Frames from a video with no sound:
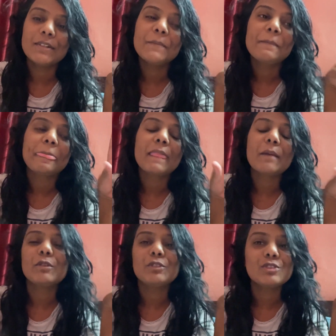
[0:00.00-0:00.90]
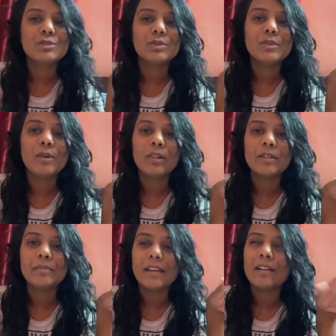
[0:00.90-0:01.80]
I'm going to show you all the
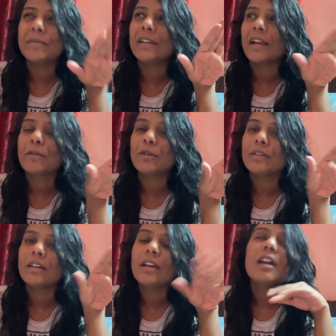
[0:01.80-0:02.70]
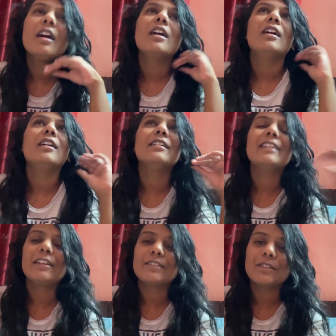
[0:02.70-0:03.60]
makeup that I'm going to get
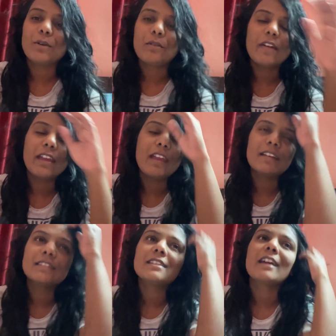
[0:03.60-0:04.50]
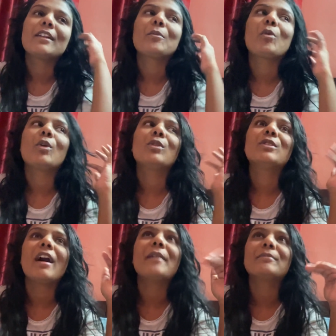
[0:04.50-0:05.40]
rid of, I guess. And
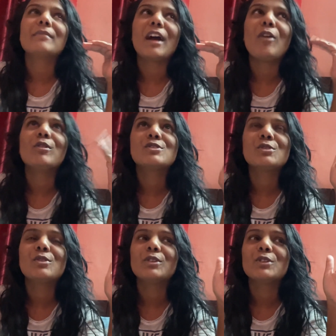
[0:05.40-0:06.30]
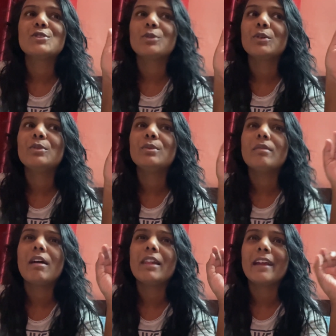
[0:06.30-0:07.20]
I'm also going to show you
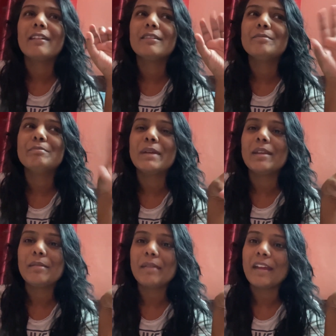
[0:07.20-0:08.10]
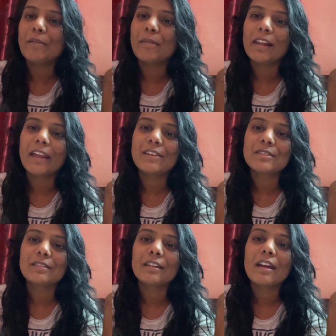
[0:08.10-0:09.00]
like a mini makeup collection
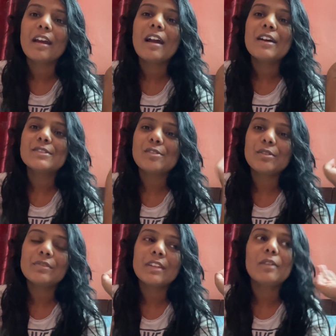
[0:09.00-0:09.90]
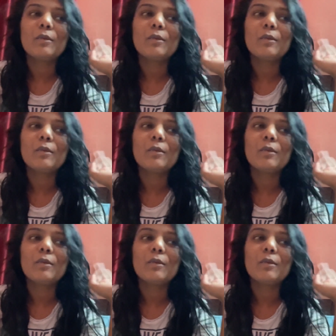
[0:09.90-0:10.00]
sort of thing once I